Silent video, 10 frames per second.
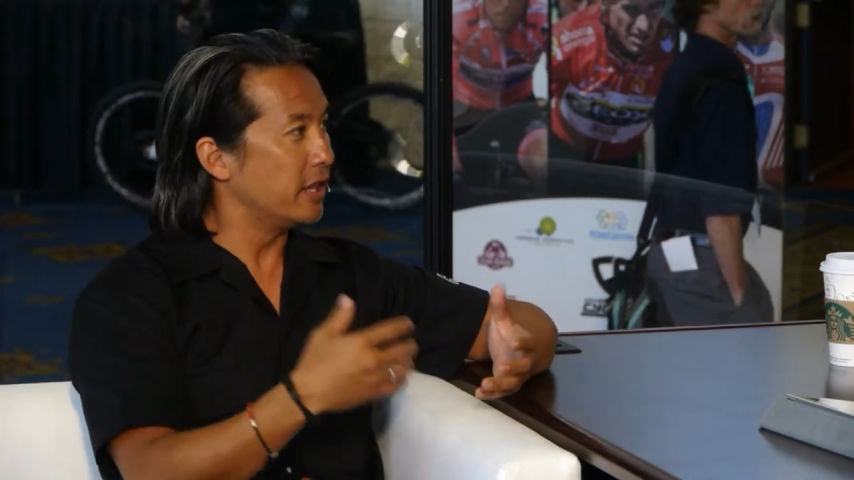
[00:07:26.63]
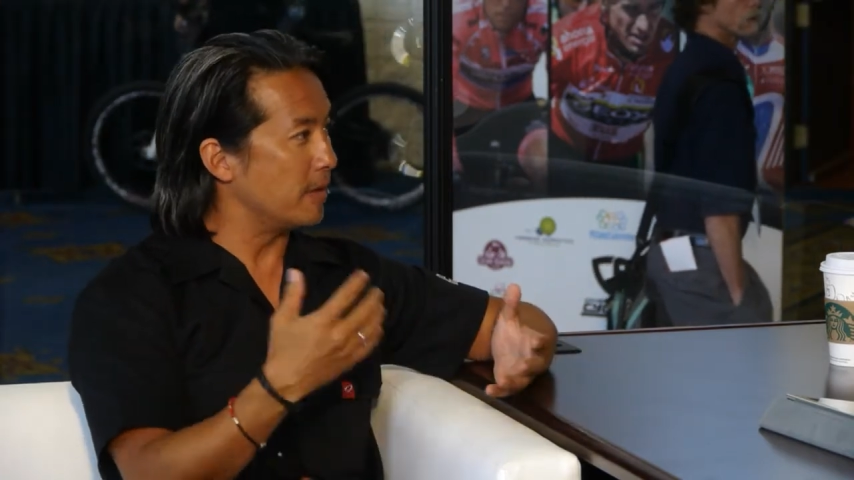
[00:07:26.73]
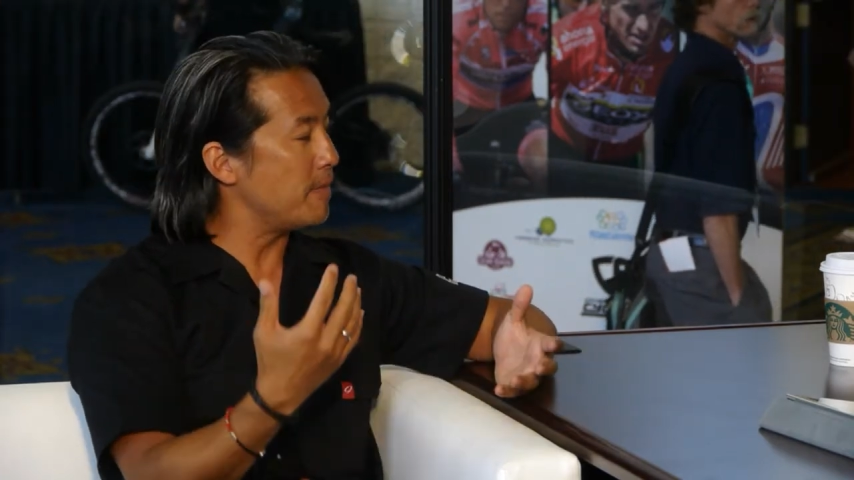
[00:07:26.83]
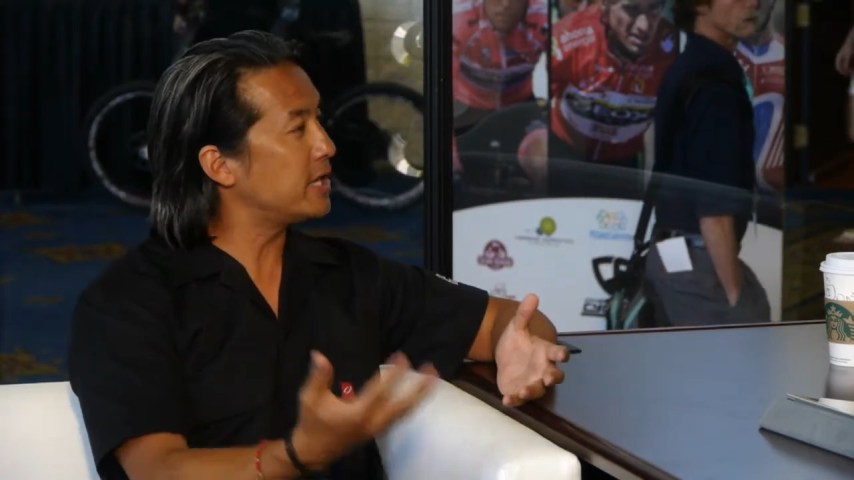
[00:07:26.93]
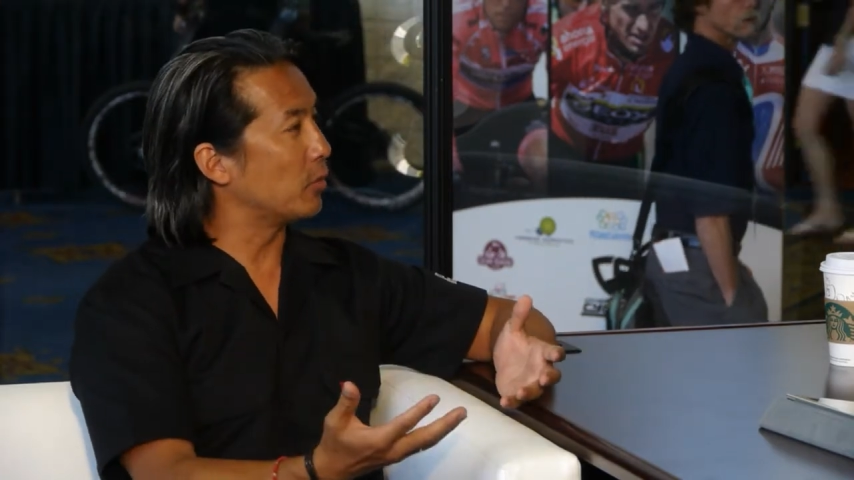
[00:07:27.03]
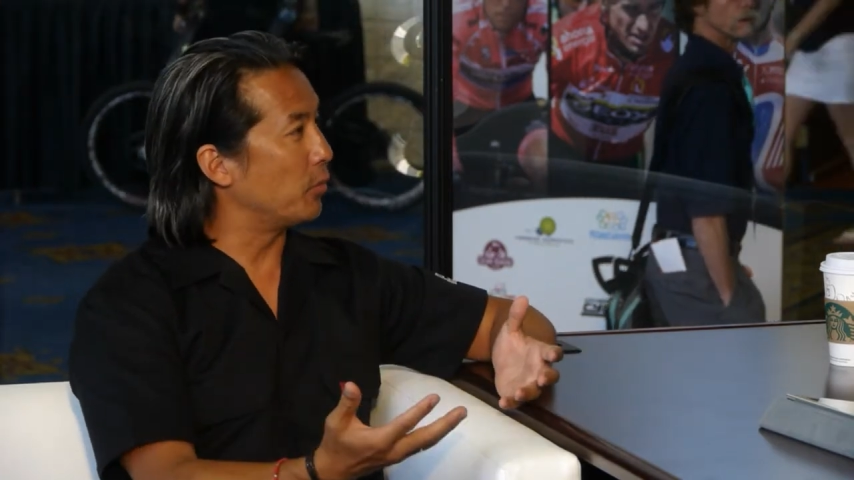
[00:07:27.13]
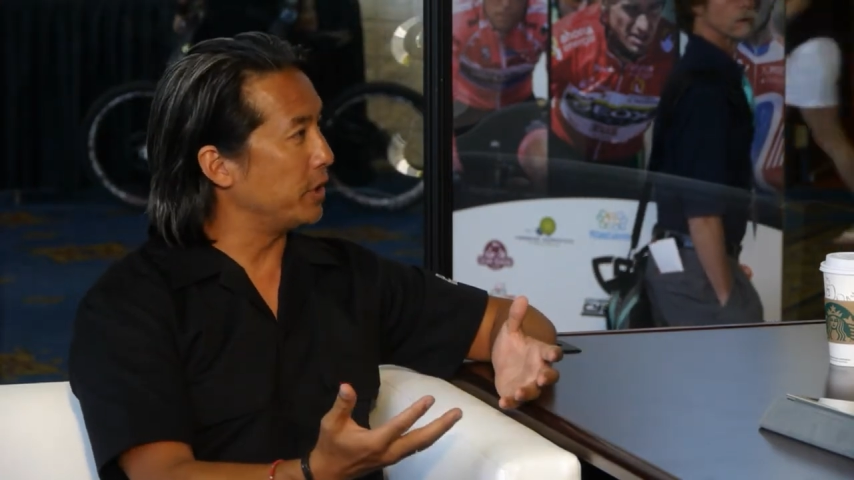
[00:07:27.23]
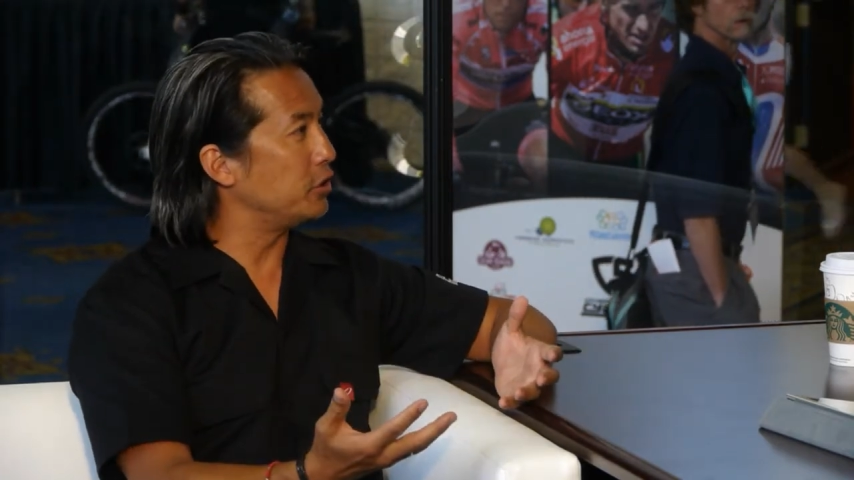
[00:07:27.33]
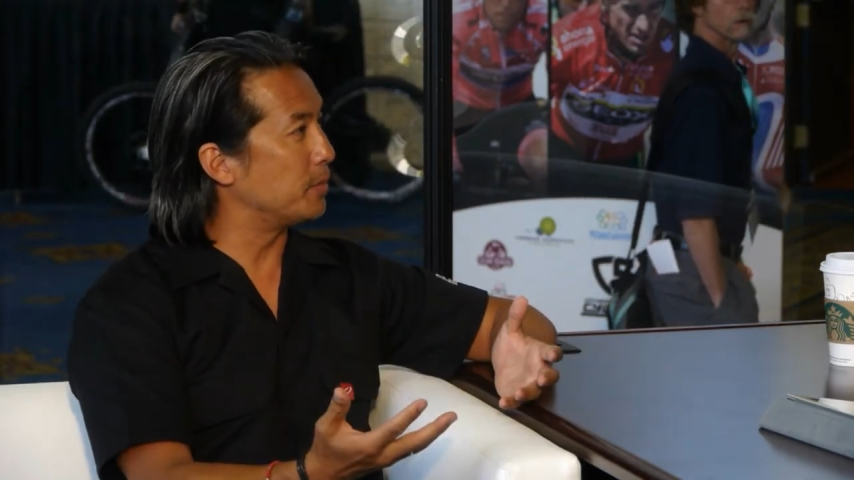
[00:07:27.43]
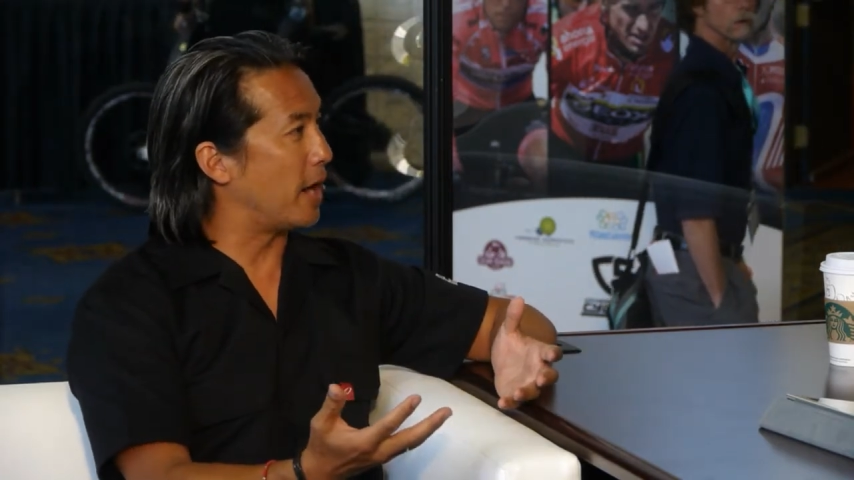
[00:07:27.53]
that makes what
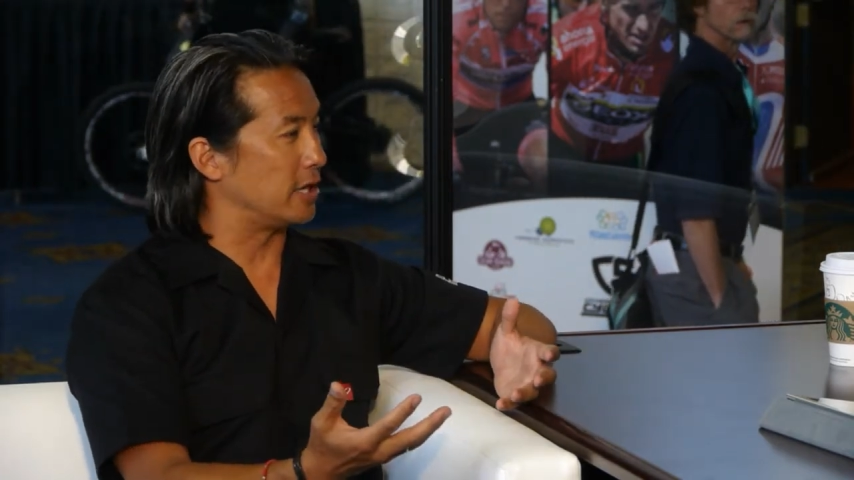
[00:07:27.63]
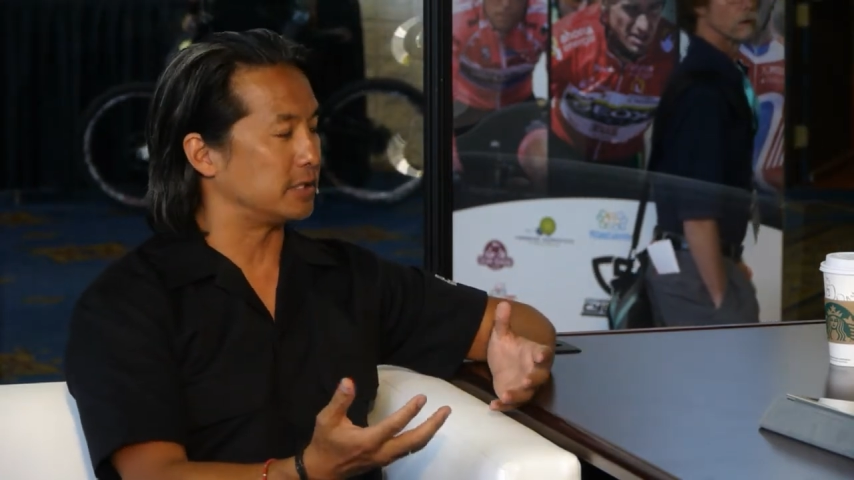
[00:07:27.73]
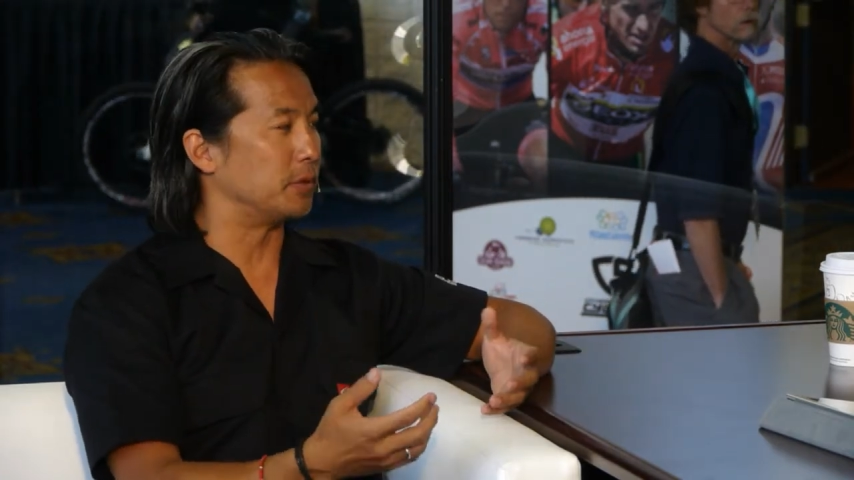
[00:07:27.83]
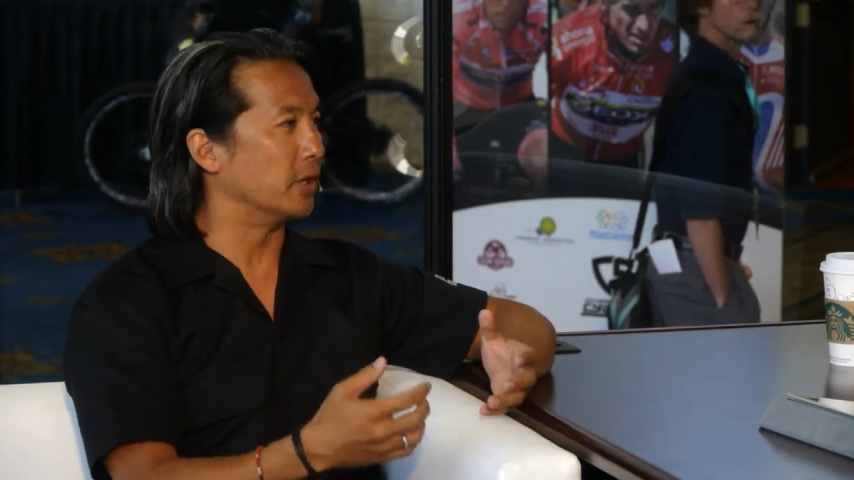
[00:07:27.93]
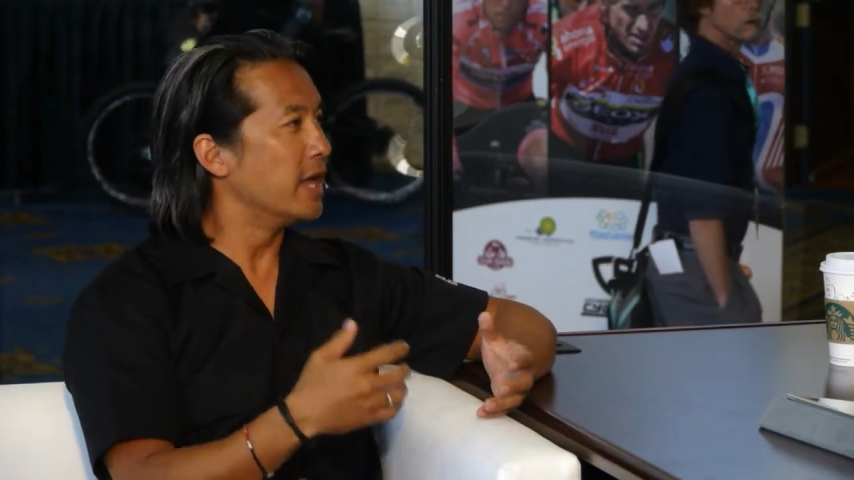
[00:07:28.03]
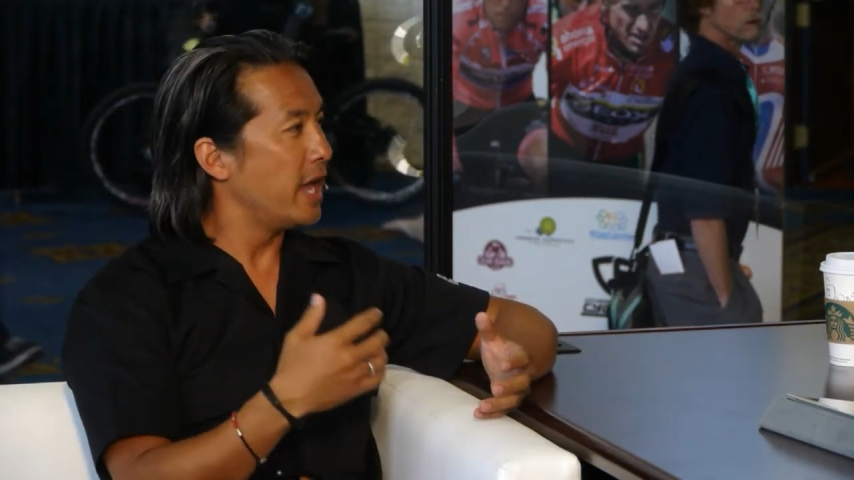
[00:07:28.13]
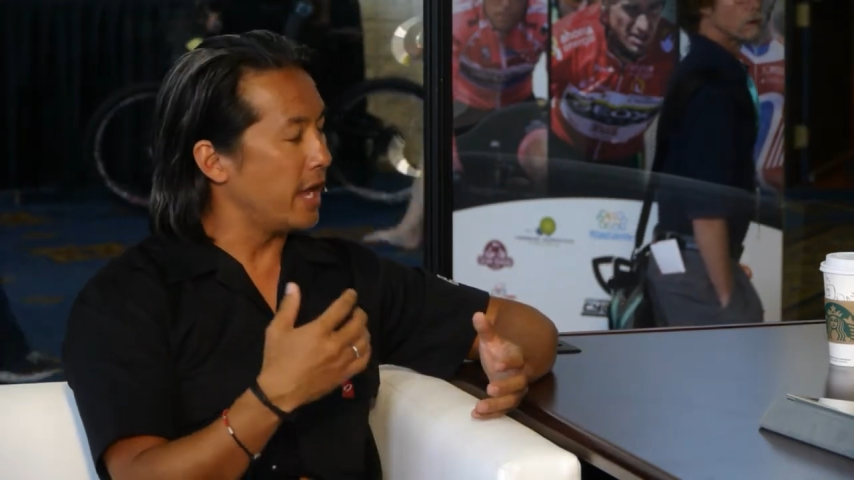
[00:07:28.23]
we do possible.